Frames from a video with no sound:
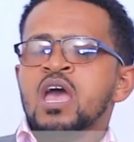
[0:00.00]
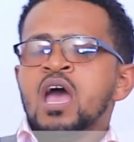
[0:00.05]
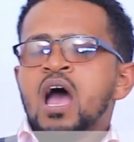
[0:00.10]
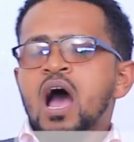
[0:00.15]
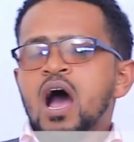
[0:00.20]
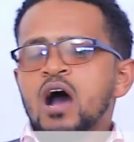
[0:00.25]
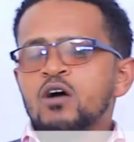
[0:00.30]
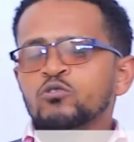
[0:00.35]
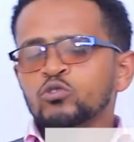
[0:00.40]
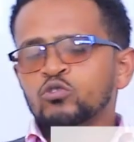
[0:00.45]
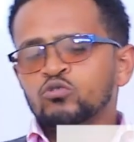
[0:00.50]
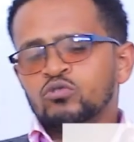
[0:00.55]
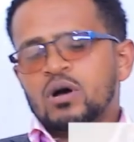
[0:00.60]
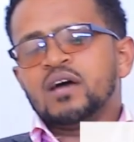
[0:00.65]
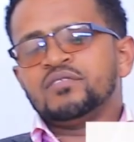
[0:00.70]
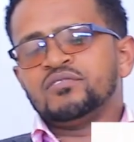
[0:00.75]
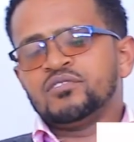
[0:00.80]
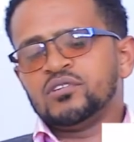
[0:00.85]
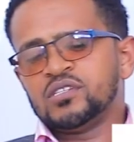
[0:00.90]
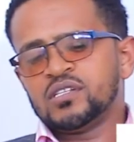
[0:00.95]
how to
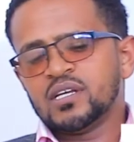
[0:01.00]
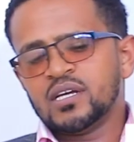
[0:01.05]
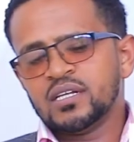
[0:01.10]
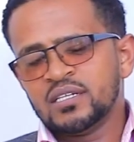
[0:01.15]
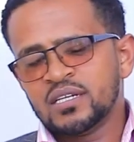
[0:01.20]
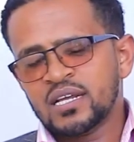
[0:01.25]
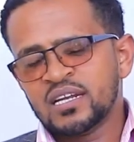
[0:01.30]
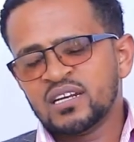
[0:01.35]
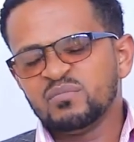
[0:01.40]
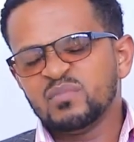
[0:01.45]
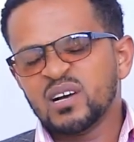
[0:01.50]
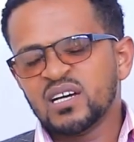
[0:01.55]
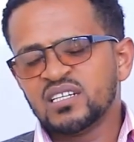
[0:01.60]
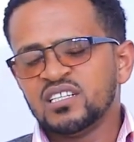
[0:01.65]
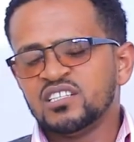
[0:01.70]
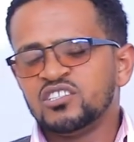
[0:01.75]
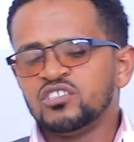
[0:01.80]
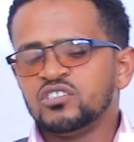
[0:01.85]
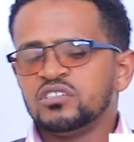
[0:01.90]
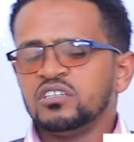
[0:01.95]
understand and
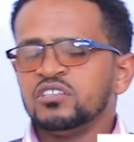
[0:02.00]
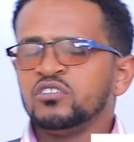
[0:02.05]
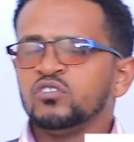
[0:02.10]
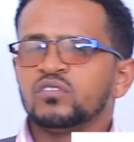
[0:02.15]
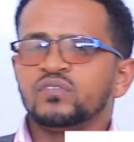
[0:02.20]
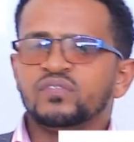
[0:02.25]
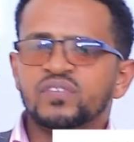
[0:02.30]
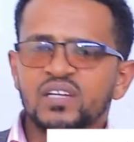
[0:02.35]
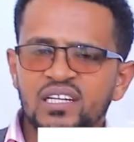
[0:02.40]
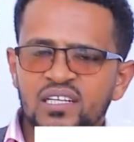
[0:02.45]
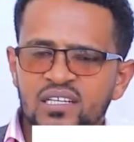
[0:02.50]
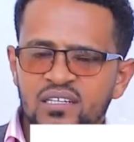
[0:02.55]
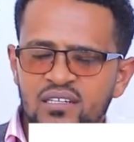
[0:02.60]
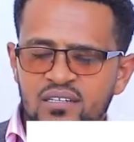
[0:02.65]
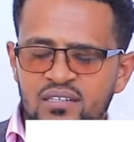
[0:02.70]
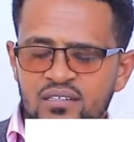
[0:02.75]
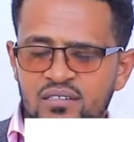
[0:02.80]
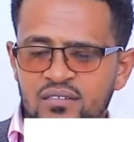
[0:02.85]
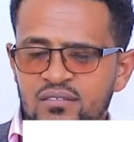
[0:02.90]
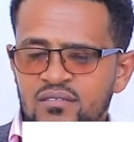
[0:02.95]
manage your
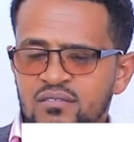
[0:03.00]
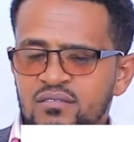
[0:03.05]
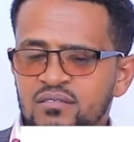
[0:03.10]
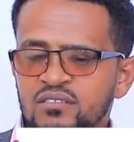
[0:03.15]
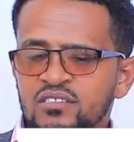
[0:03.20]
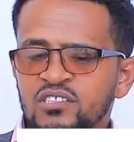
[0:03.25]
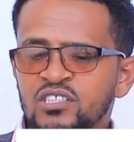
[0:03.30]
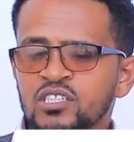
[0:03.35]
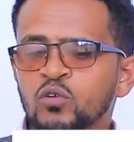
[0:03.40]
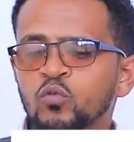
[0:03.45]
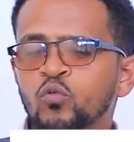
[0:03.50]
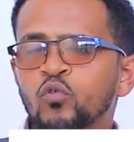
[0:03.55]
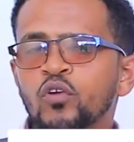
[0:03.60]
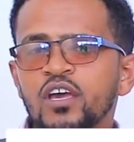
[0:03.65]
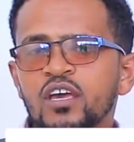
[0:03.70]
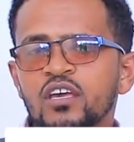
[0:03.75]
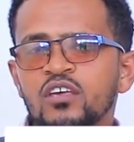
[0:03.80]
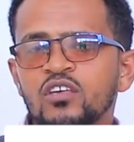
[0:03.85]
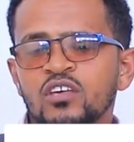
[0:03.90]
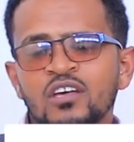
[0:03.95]
feeling, the
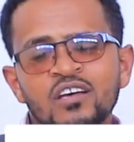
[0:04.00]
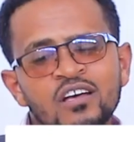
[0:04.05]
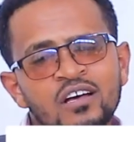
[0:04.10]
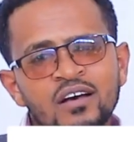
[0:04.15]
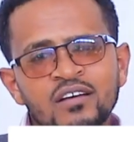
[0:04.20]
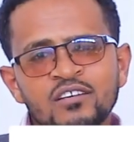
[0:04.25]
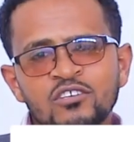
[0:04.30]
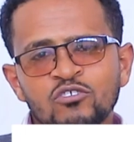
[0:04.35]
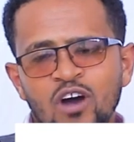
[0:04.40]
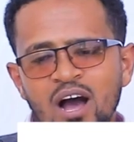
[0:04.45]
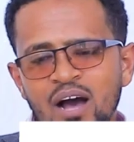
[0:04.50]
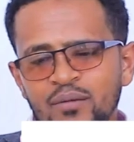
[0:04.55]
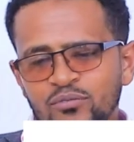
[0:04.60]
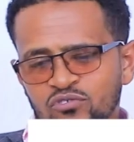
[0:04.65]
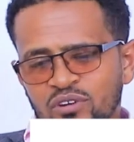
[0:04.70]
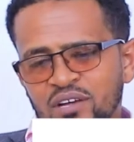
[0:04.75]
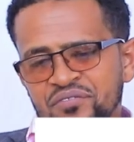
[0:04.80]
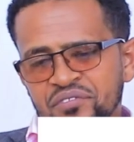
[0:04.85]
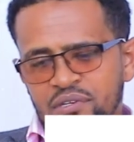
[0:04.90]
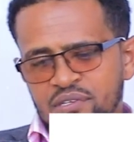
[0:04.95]
way you have
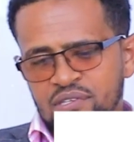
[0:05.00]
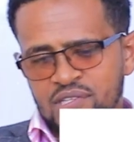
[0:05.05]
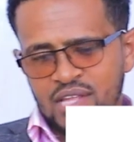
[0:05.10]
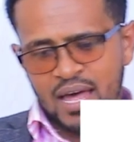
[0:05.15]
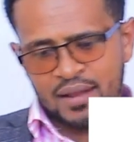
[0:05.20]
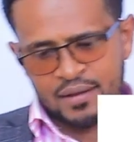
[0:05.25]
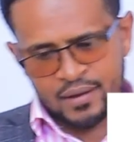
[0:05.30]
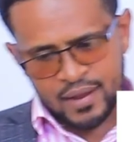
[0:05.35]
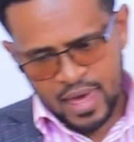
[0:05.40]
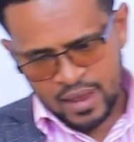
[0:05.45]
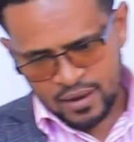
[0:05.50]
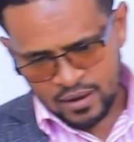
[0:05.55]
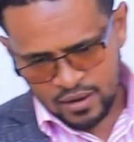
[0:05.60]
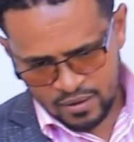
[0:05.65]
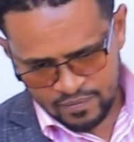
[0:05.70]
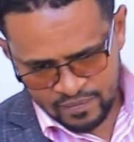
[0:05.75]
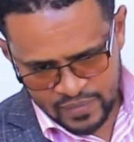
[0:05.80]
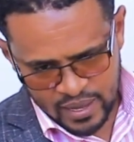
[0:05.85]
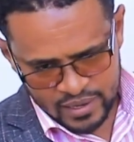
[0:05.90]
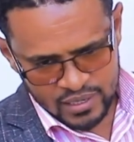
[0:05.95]
to understand and
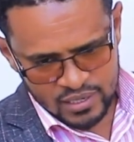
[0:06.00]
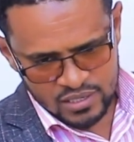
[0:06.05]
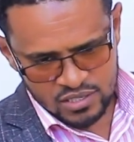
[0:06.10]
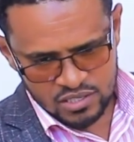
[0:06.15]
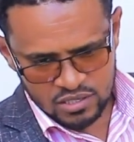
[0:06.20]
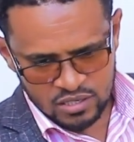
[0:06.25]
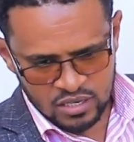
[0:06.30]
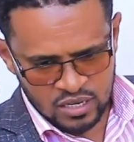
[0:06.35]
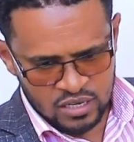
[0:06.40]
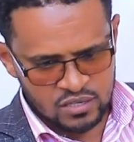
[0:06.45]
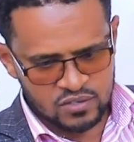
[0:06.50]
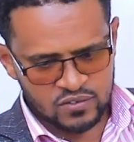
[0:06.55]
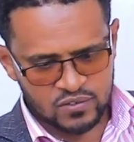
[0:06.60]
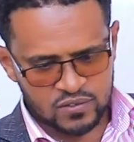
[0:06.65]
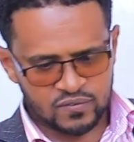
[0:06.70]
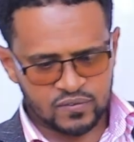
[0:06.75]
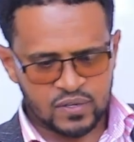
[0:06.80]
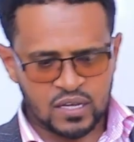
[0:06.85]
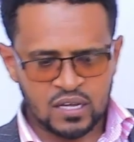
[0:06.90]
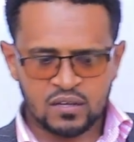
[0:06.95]
manage
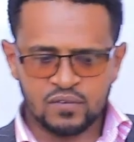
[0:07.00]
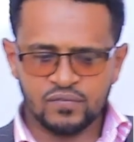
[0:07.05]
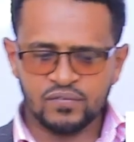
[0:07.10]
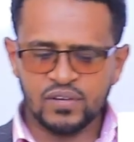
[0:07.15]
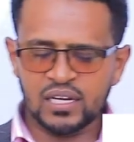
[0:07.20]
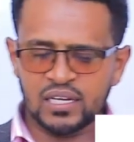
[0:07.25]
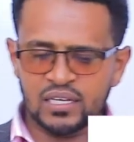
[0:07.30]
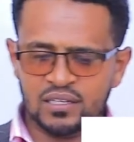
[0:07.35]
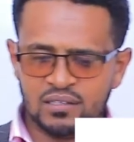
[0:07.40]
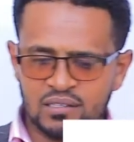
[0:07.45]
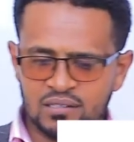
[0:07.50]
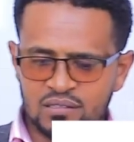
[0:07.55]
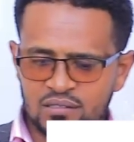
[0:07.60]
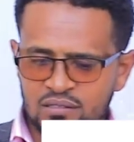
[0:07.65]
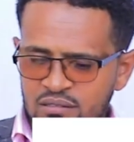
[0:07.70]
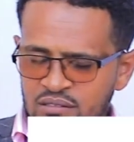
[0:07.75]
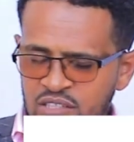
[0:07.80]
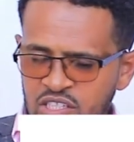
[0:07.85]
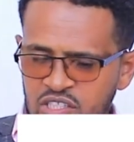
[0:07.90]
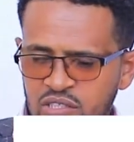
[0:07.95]
your
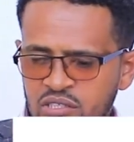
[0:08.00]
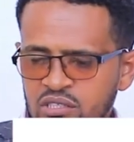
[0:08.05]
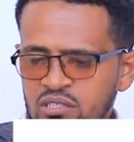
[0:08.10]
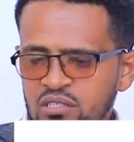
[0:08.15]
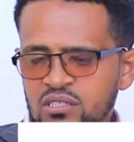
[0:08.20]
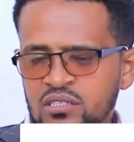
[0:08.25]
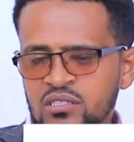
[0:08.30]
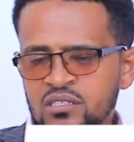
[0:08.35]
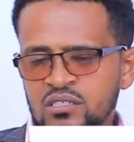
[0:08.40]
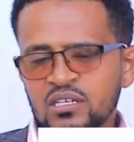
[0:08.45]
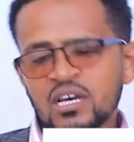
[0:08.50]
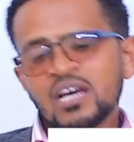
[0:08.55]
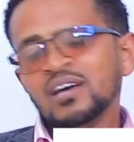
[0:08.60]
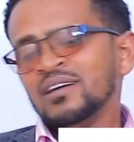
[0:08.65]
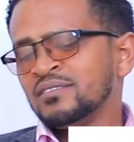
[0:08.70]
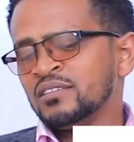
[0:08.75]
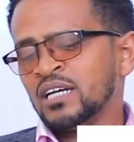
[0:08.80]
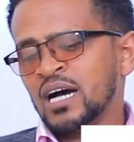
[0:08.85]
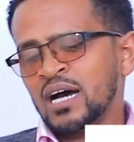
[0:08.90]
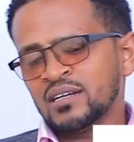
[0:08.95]
feelings. This is
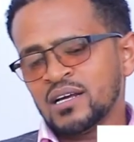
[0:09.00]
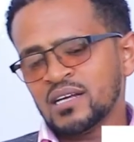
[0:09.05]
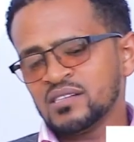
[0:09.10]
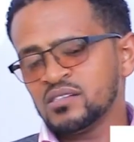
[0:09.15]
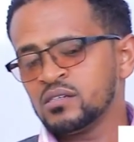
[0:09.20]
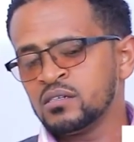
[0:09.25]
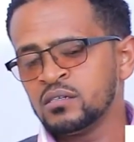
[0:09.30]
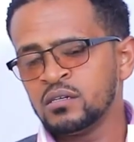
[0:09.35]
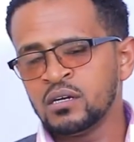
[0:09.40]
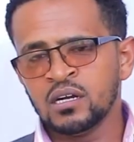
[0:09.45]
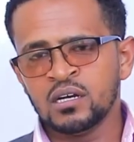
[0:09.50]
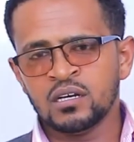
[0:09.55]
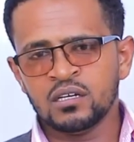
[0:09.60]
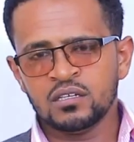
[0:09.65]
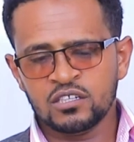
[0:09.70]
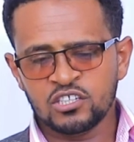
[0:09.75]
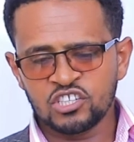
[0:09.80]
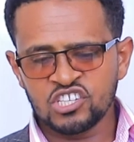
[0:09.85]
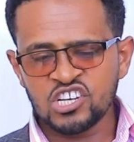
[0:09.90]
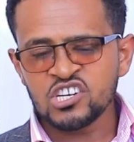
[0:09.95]
the another
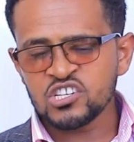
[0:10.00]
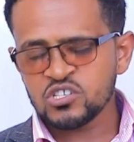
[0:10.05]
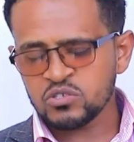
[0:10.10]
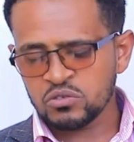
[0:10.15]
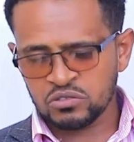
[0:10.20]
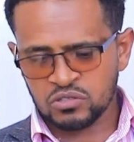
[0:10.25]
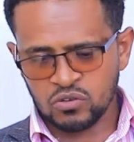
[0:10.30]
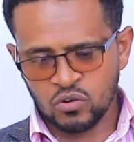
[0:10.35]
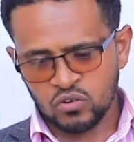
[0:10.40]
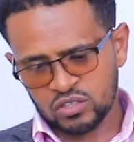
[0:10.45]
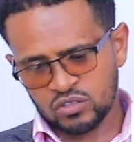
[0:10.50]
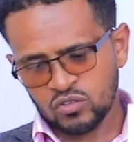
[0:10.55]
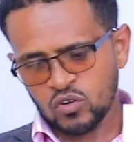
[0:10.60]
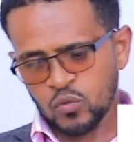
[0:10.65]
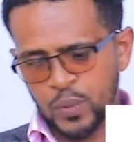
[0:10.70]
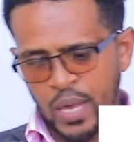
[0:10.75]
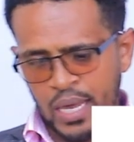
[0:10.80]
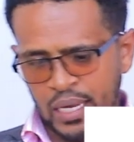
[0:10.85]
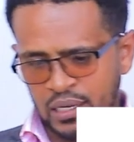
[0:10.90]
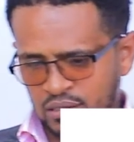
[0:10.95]
issues or
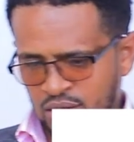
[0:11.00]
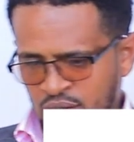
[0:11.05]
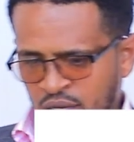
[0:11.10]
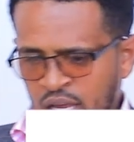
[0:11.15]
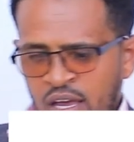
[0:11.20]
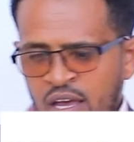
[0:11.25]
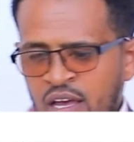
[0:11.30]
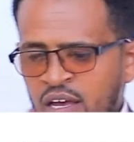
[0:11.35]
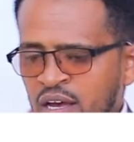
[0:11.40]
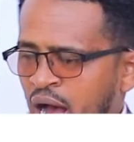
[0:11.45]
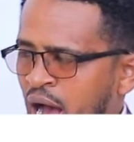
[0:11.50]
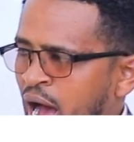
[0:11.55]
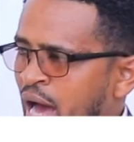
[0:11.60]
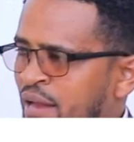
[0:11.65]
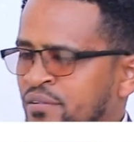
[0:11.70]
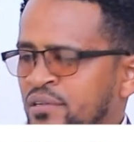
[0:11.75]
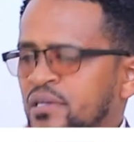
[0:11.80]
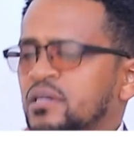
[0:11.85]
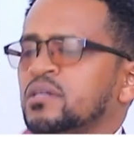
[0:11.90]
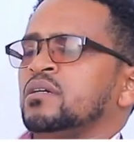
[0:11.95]
topics
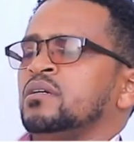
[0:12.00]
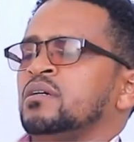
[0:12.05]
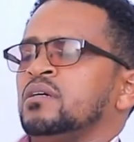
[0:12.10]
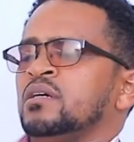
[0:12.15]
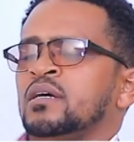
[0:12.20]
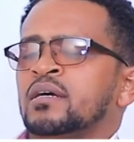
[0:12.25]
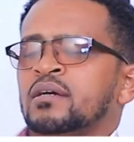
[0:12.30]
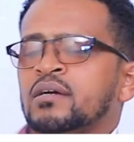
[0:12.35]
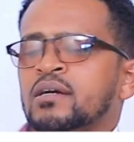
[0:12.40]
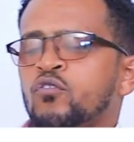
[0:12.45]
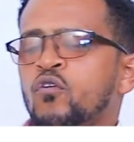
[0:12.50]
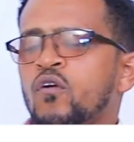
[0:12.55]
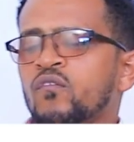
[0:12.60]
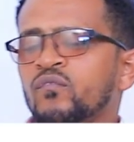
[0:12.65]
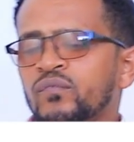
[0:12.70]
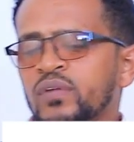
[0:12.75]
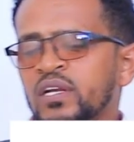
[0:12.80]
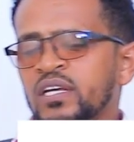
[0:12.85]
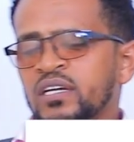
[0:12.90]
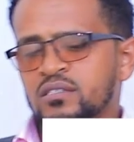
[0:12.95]
under
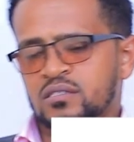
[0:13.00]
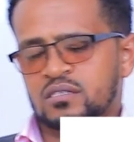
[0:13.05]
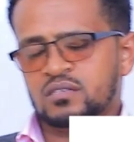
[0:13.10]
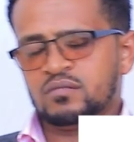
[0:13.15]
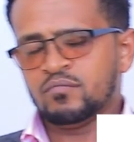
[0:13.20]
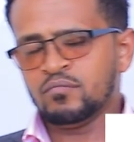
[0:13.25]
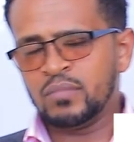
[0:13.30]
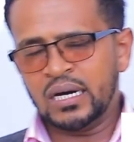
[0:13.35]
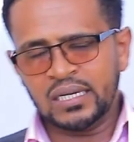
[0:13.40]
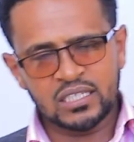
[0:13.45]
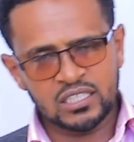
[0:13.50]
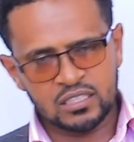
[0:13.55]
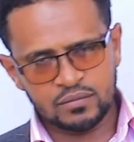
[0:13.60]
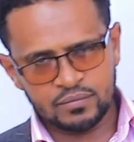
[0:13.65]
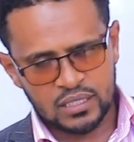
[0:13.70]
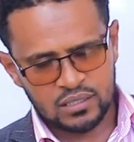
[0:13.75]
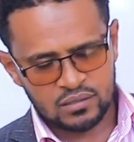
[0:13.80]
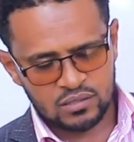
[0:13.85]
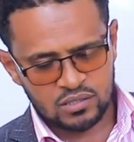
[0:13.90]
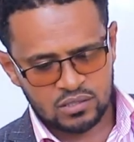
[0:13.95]
conflict
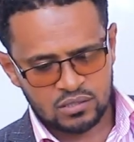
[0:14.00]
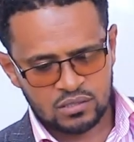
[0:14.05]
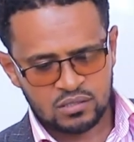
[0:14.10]
management.